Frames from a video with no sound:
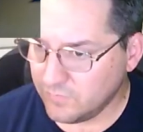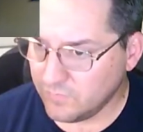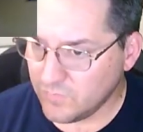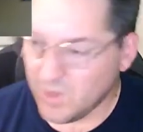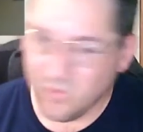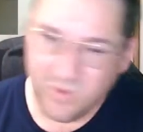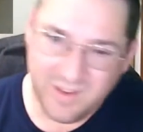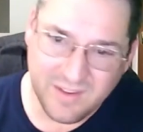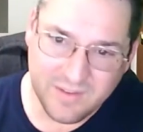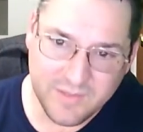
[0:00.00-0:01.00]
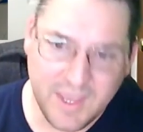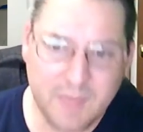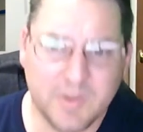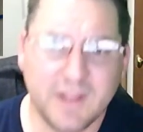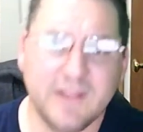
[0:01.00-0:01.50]
well, yeah, but I
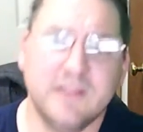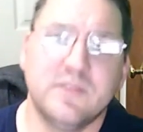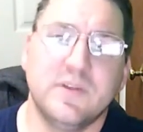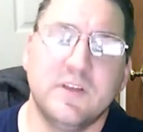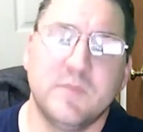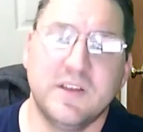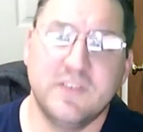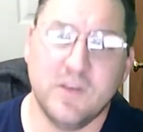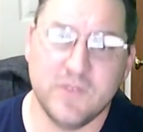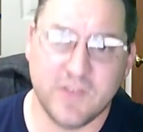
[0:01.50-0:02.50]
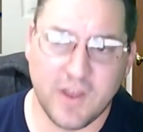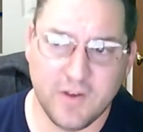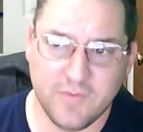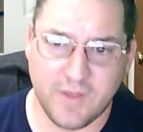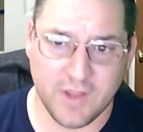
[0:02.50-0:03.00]
like to think of myself as
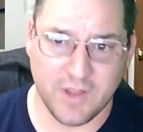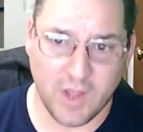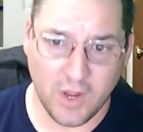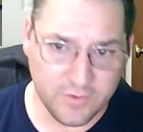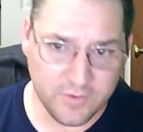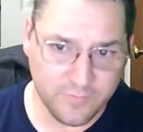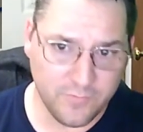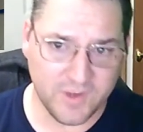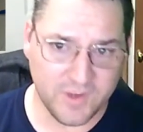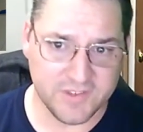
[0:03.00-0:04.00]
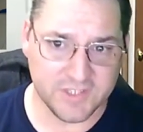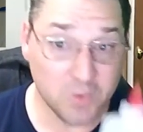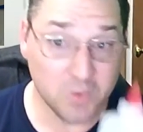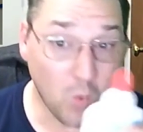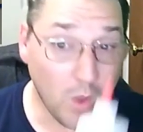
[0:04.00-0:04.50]
having 146
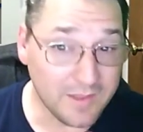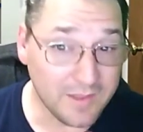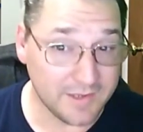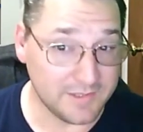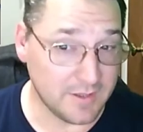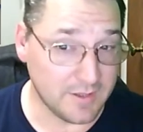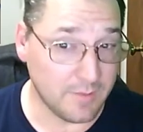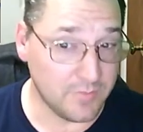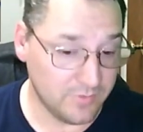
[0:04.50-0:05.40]
quality subs.